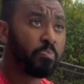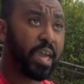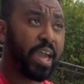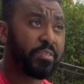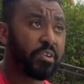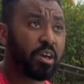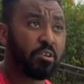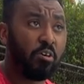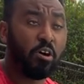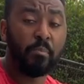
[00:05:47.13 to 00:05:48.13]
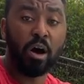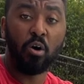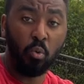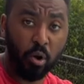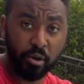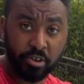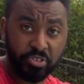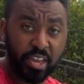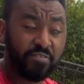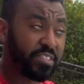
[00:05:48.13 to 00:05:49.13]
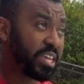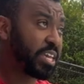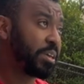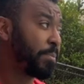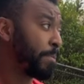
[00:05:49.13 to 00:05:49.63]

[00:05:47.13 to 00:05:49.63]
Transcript: and they're gonna go about water safety,